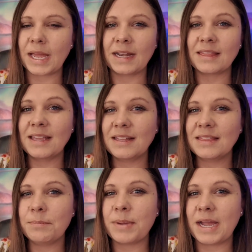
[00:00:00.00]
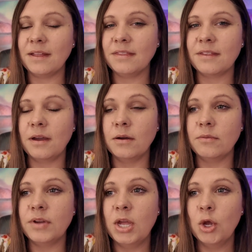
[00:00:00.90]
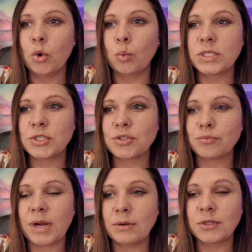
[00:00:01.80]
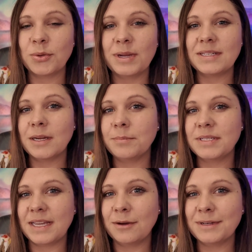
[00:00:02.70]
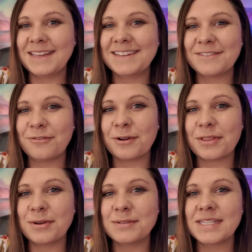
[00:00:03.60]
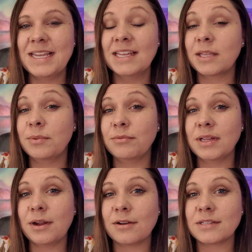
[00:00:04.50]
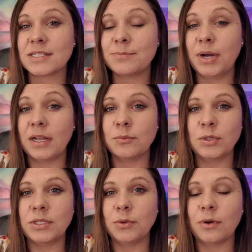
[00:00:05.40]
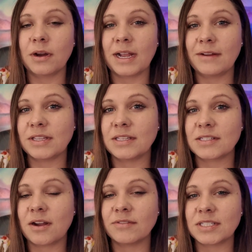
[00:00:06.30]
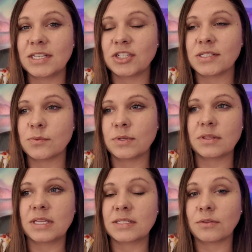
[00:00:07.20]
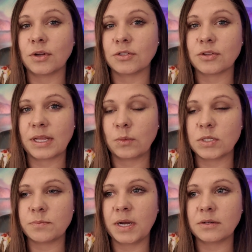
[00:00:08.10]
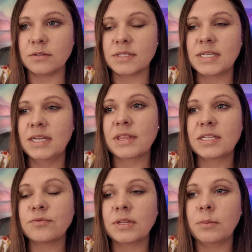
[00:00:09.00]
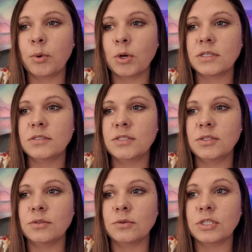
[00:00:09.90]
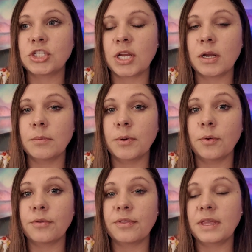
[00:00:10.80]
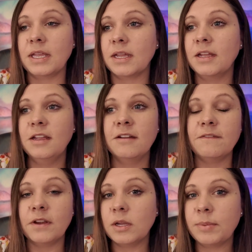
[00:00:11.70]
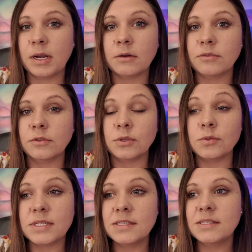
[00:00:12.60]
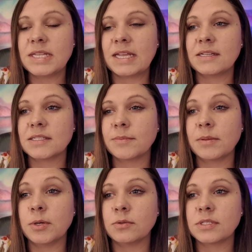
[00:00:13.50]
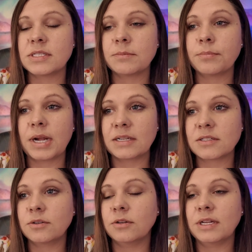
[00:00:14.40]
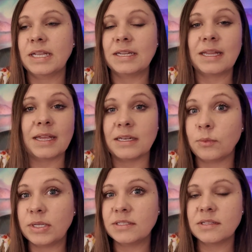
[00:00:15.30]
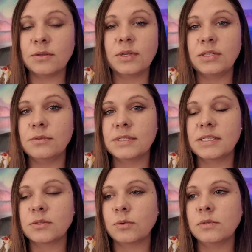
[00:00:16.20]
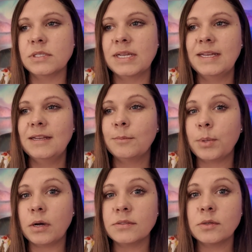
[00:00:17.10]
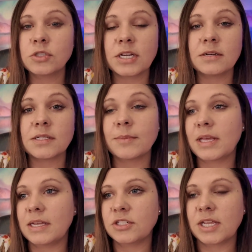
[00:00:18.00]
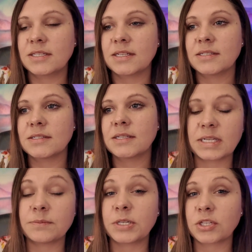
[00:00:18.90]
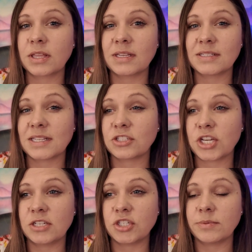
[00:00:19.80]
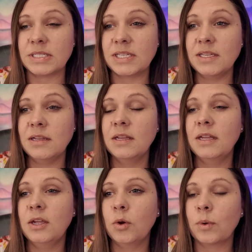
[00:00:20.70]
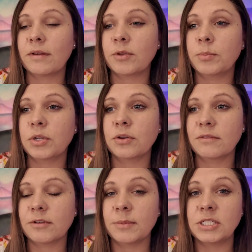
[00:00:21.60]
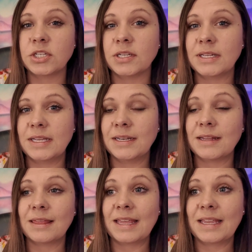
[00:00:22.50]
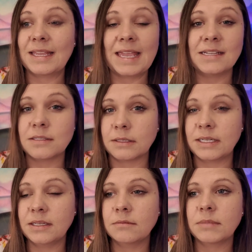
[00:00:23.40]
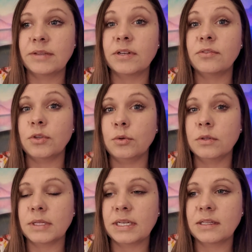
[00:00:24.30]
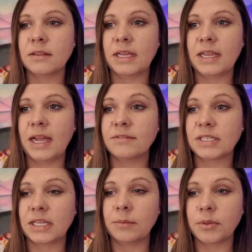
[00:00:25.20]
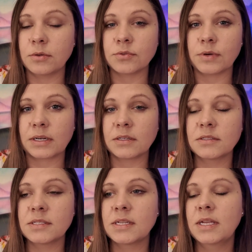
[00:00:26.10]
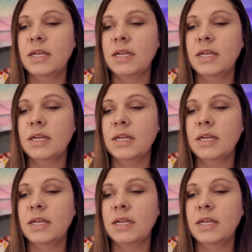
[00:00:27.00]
And I think the path of which route you end up down for those can be really hard to spot when you are having these conversations with these large language models. So I think it's really important to share both the very powerful uses and some of the most practical and handy ways that you can use these tools, but also share some of the edge cases, especially things like ChatGPT, where if you put your information in, they can't delete it. Even if you delete it, they have to keep those records.